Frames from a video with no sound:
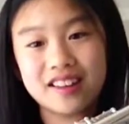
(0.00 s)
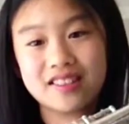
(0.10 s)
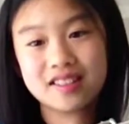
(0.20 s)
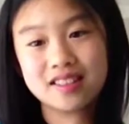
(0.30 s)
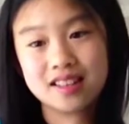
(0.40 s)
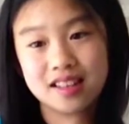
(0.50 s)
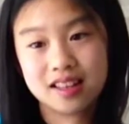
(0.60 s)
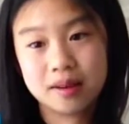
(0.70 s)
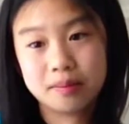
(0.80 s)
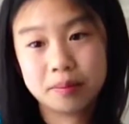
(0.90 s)
Here's a C.
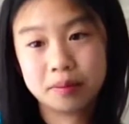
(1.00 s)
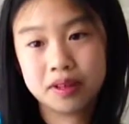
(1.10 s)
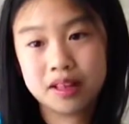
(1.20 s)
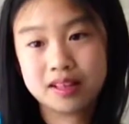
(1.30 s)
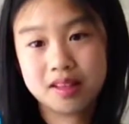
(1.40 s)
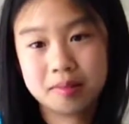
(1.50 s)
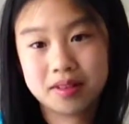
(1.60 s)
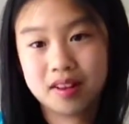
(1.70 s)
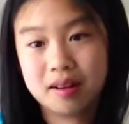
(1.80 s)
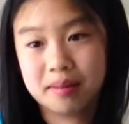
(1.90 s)
But please
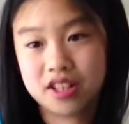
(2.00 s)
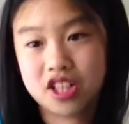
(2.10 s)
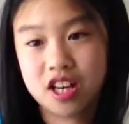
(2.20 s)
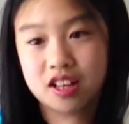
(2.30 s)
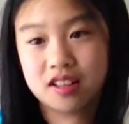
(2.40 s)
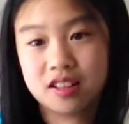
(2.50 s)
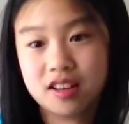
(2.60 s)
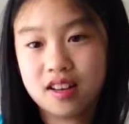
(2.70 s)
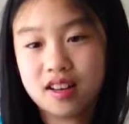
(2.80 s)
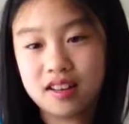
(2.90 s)
subscribe my channel.
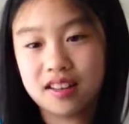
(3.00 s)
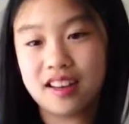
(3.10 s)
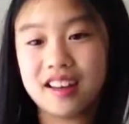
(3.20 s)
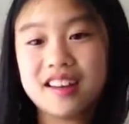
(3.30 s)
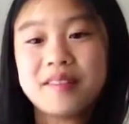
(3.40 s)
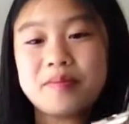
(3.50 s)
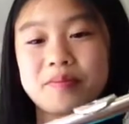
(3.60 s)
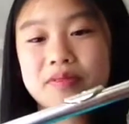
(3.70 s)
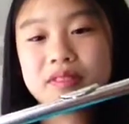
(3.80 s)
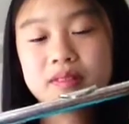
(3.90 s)
Okay.
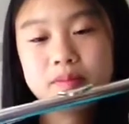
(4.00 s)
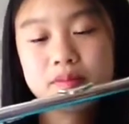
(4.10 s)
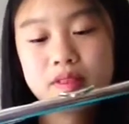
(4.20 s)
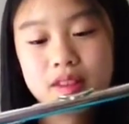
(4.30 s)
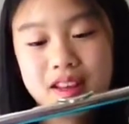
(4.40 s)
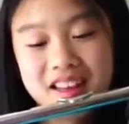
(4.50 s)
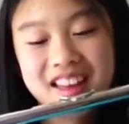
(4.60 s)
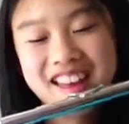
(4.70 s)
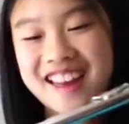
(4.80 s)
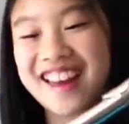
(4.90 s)

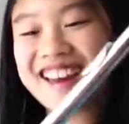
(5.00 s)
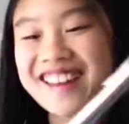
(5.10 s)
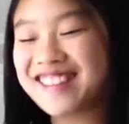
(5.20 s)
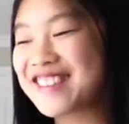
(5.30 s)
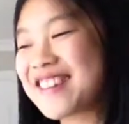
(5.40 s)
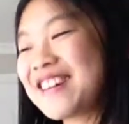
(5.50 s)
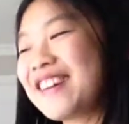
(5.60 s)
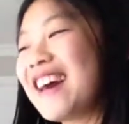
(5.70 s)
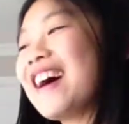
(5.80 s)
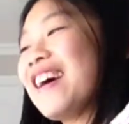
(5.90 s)
And so
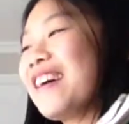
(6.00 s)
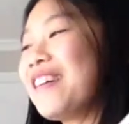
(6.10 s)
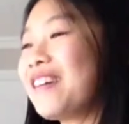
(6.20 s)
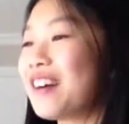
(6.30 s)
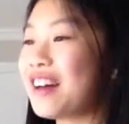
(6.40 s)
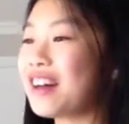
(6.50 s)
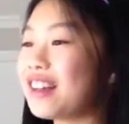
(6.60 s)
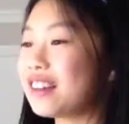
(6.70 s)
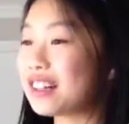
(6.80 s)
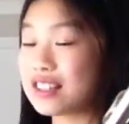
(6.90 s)
now,
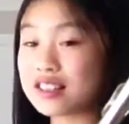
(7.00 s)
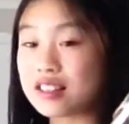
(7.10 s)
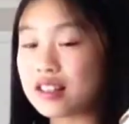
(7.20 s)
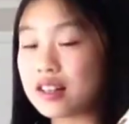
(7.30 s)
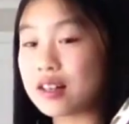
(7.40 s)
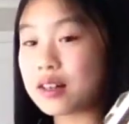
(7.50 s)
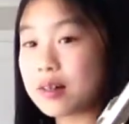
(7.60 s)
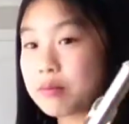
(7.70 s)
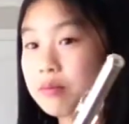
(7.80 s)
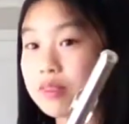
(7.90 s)
let,
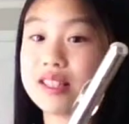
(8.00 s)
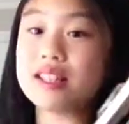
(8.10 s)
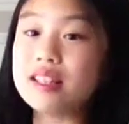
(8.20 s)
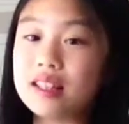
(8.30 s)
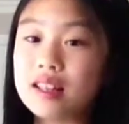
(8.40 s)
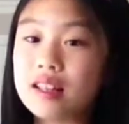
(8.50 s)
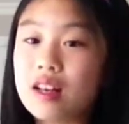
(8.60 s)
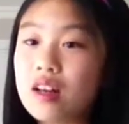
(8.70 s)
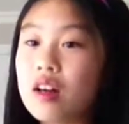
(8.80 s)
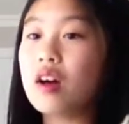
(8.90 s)
um, D.
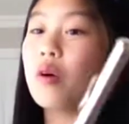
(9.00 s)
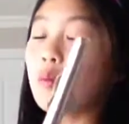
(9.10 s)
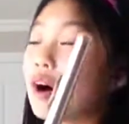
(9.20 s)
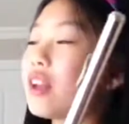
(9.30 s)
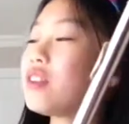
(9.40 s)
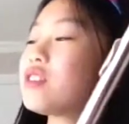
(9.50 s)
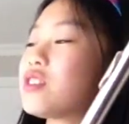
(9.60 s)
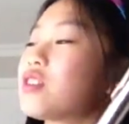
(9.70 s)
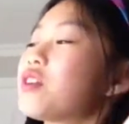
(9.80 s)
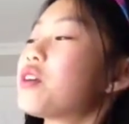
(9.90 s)
One,
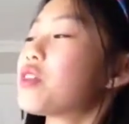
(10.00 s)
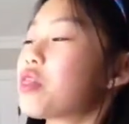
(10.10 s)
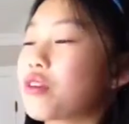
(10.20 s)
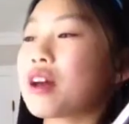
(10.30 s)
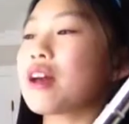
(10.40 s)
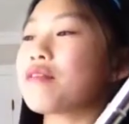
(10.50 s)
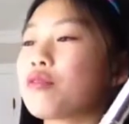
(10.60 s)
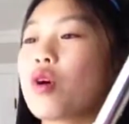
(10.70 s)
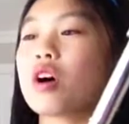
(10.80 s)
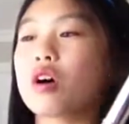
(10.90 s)
two, three,
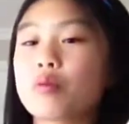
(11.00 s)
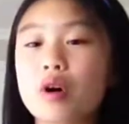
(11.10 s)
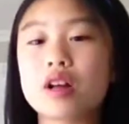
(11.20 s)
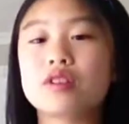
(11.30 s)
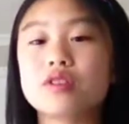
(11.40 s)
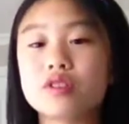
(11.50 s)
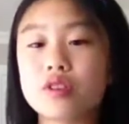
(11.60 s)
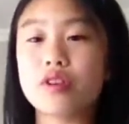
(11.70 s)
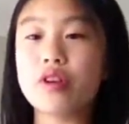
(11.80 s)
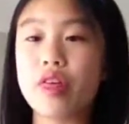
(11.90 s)
four, one,
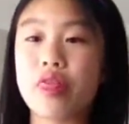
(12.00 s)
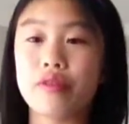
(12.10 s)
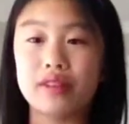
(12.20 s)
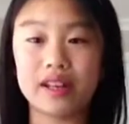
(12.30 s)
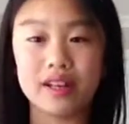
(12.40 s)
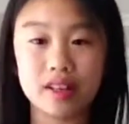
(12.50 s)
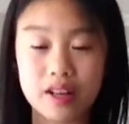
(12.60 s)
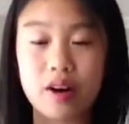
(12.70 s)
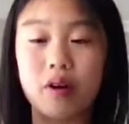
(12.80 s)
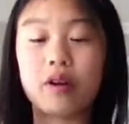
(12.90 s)
two, three,
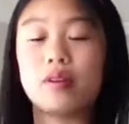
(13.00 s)
go.